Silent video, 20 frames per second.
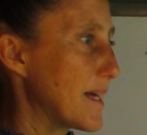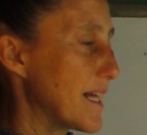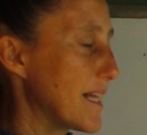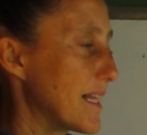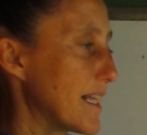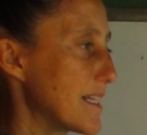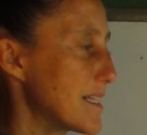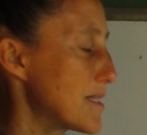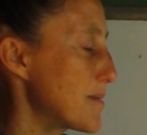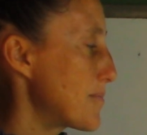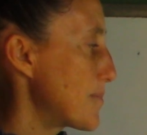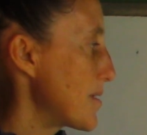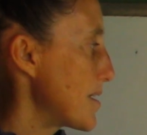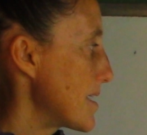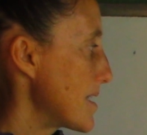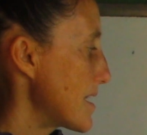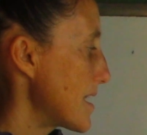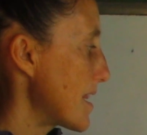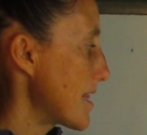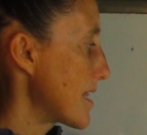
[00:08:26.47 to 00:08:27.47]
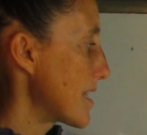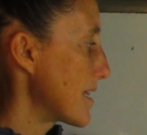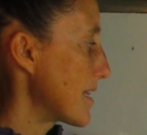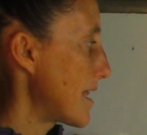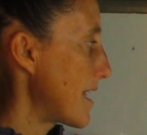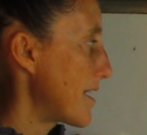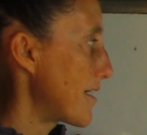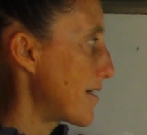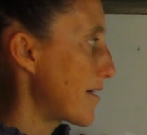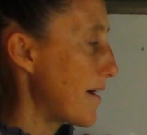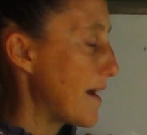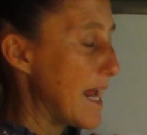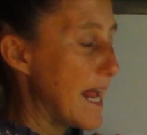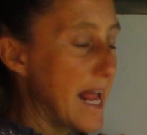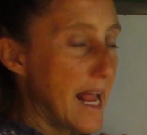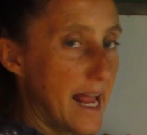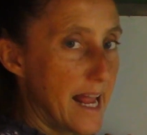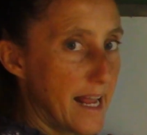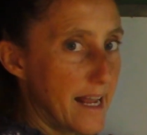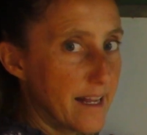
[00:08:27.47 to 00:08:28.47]
let's put the letter
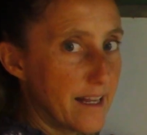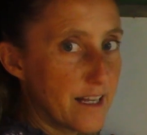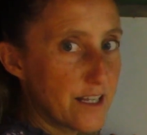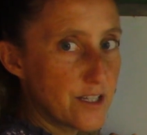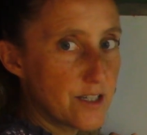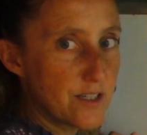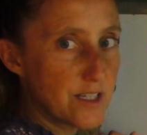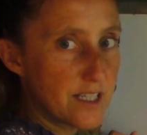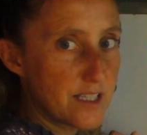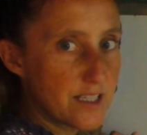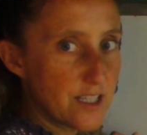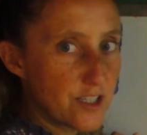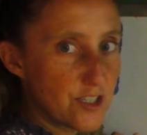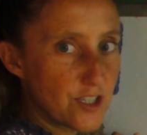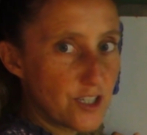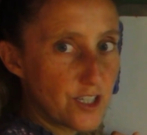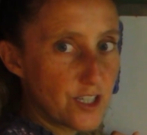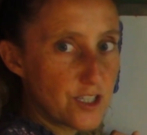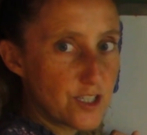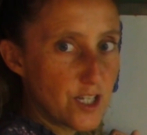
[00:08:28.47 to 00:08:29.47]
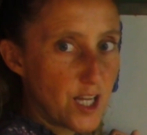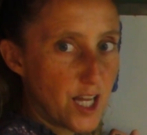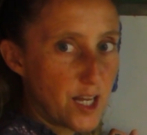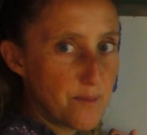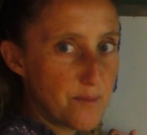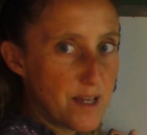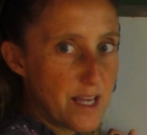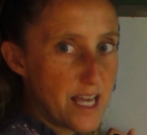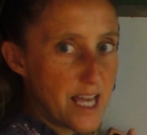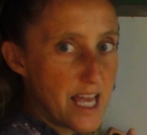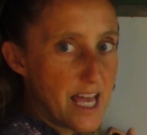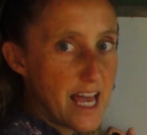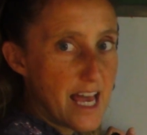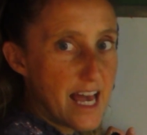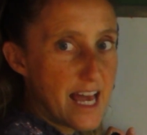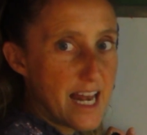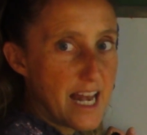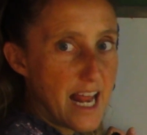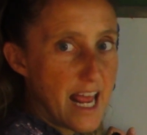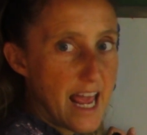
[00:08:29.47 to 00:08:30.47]
A, because you did such a good job,
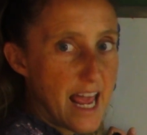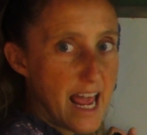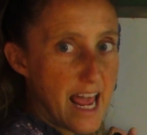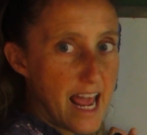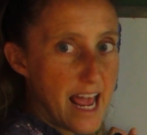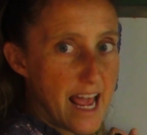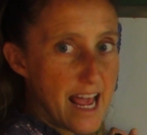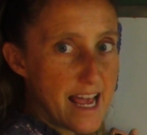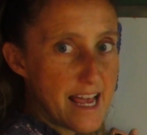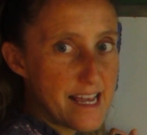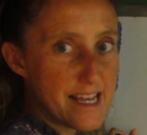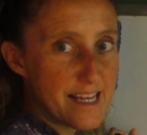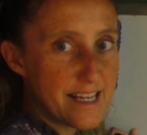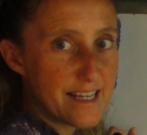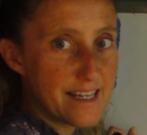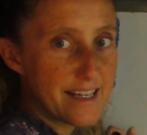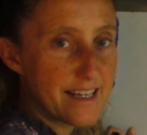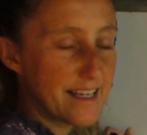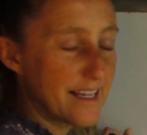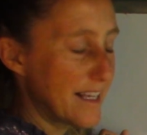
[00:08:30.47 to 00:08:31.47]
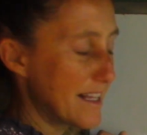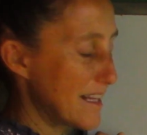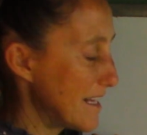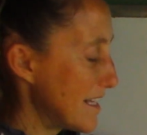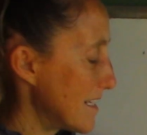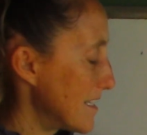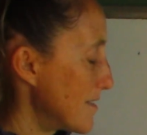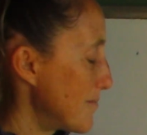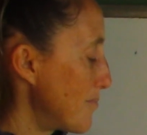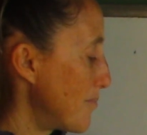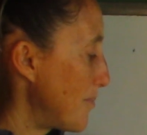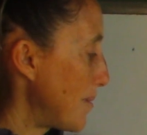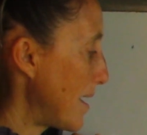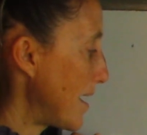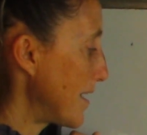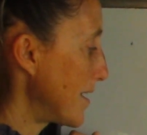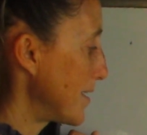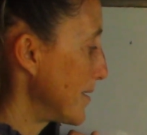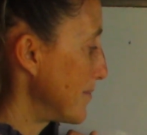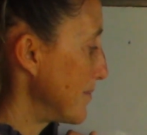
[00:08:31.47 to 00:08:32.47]
an A in the
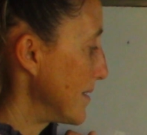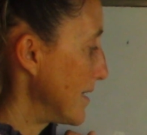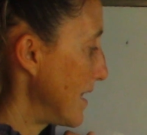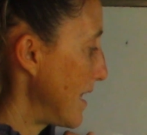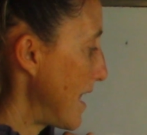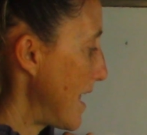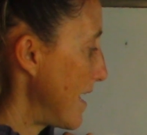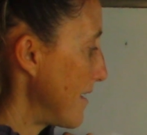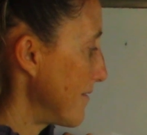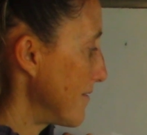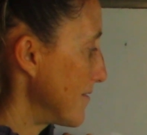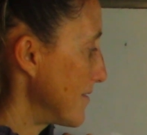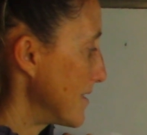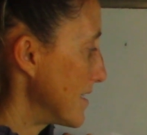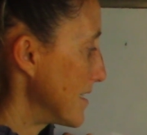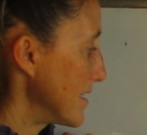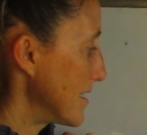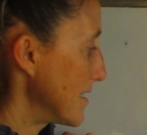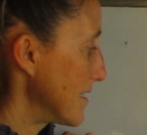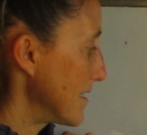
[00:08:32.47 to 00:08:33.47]
bottom left.